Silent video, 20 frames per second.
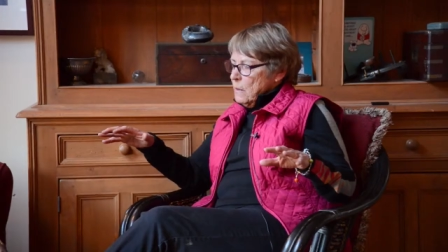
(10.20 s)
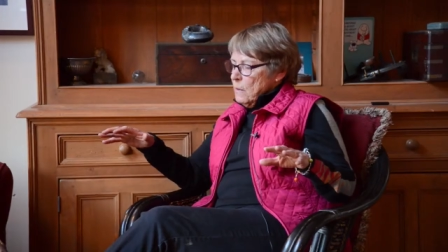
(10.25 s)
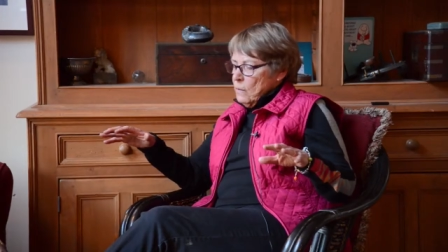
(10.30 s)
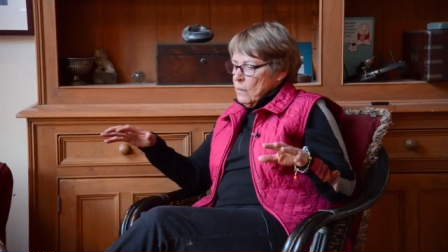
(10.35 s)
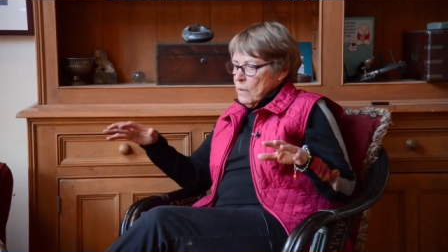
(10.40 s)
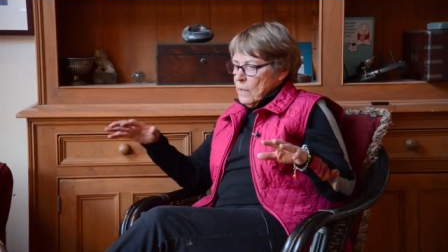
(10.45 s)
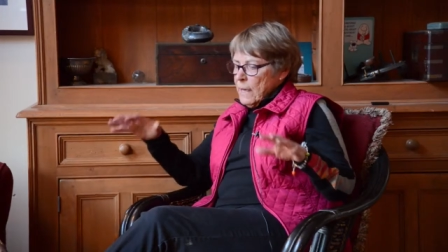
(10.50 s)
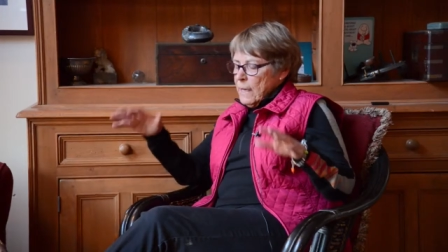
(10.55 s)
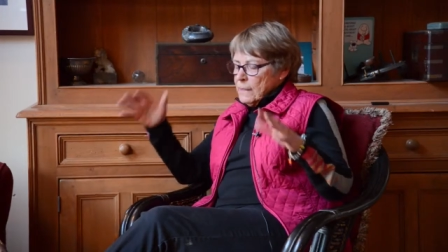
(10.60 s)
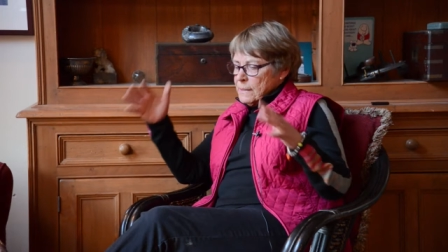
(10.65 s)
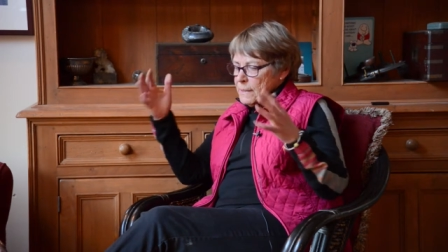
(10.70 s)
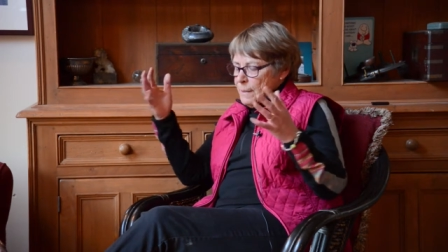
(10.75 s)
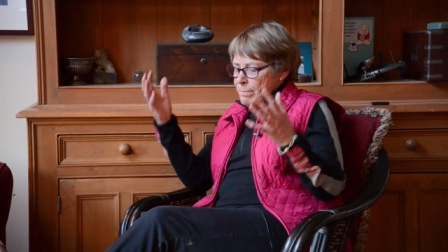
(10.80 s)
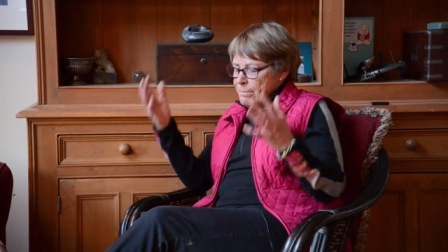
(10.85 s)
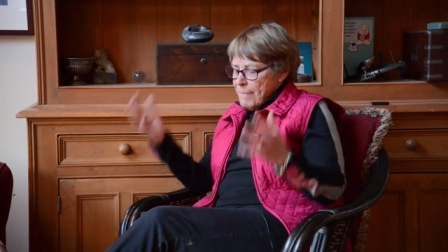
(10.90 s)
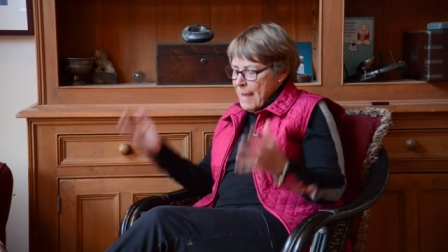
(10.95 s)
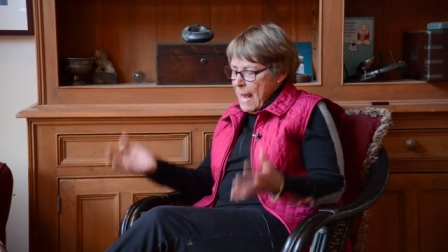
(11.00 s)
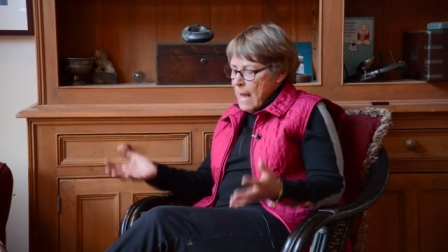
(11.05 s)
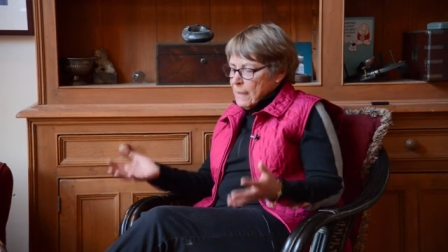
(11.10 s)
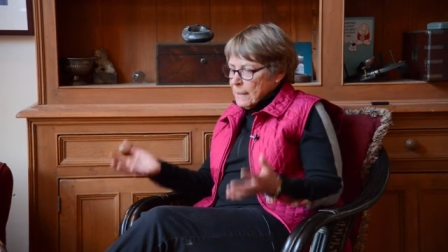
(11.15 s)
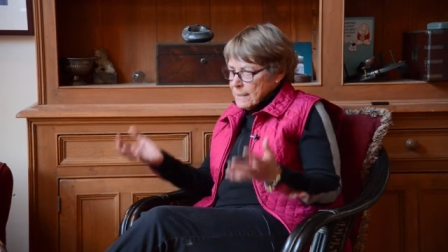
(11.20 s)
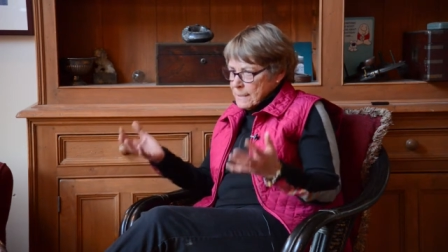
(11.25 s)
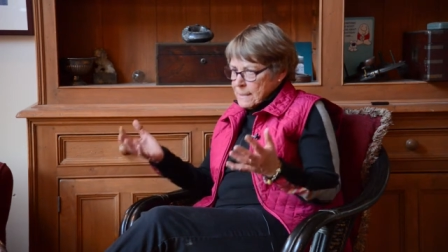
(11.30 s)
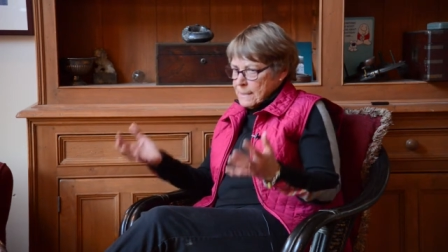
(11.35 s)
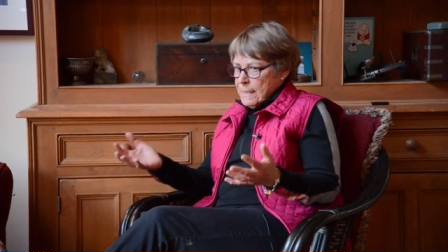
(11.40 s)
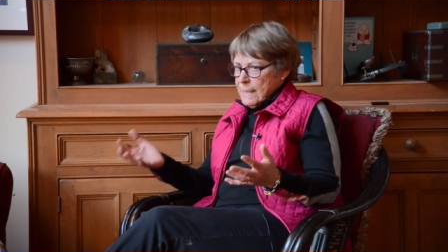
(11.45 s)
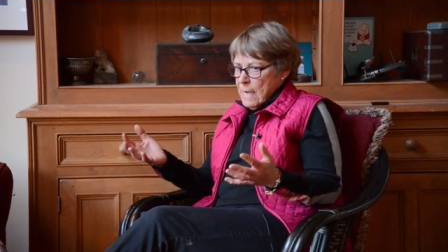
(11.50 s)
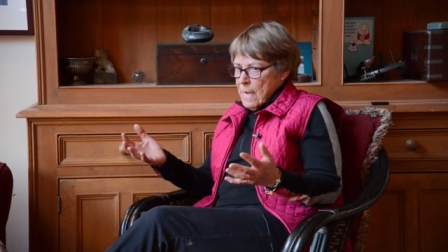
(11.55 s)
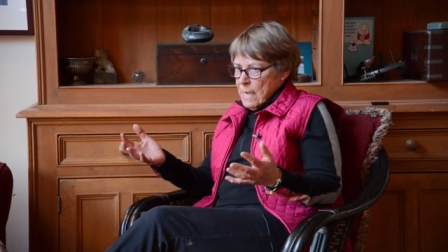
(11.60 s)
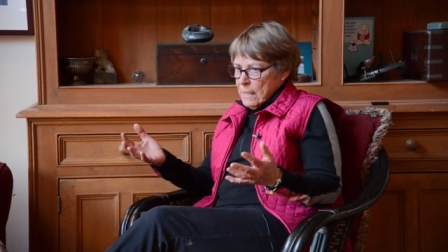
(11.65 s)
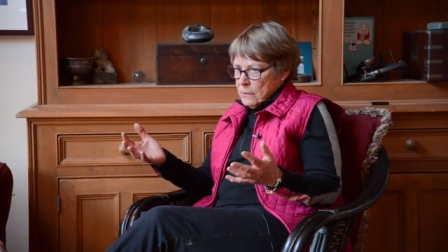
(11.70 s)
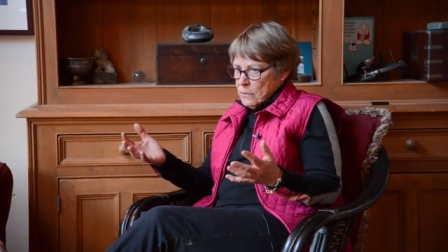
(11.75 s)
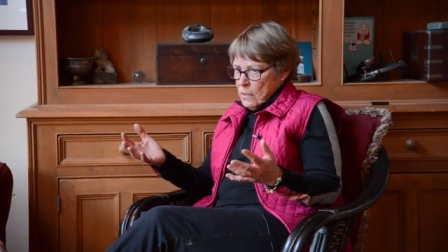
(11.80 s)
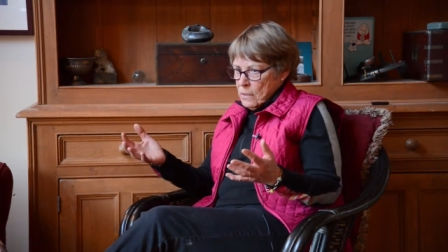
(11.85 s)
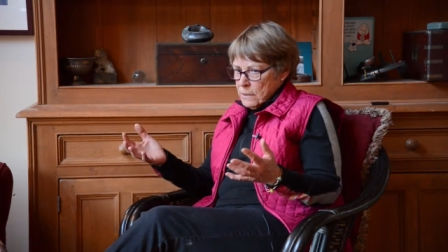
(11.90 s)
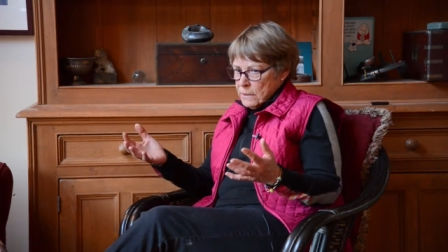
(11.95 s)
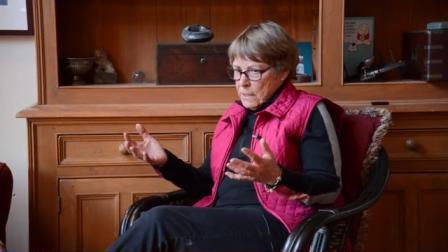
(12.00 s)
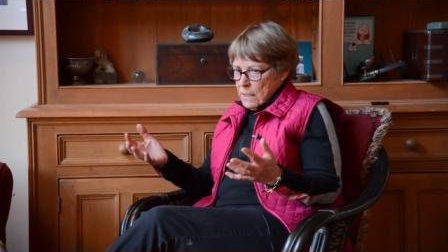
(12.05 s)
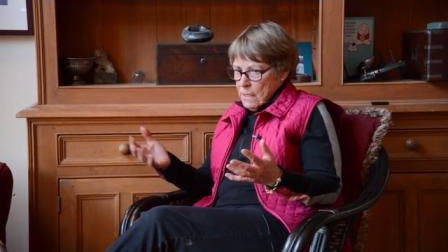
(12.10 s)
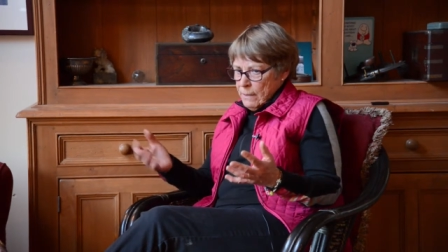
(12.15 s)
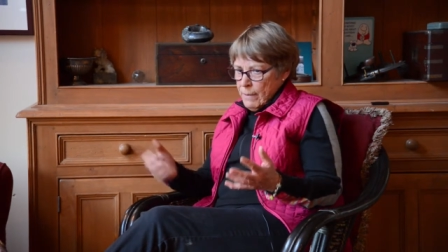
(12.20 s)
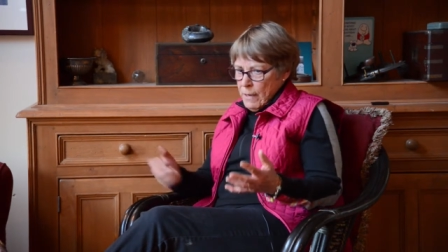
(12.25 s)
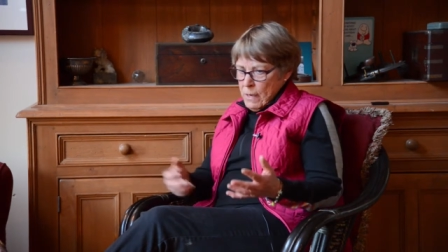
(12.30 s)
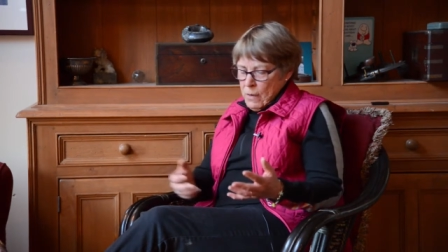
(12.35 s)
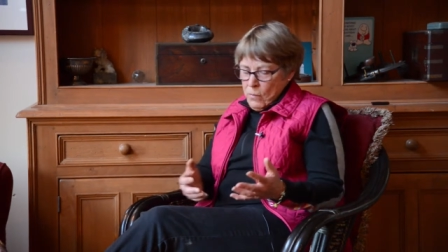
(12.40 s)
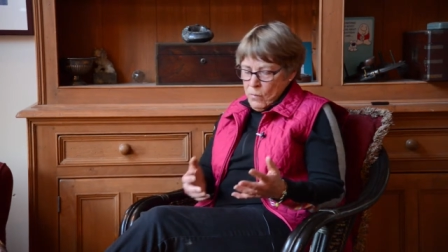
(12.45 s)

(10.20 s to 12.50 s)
It's a balancing act all the time.